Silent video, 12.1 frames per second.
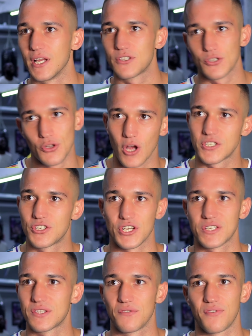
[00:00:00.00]
It's not
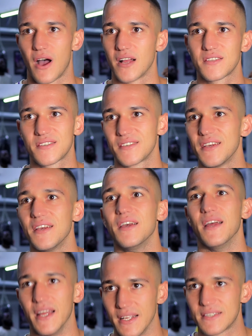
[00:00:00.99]
just the fight.
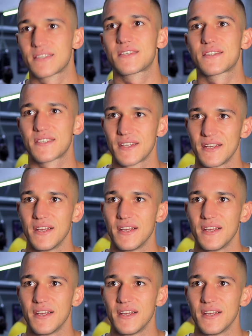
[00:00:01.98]
It's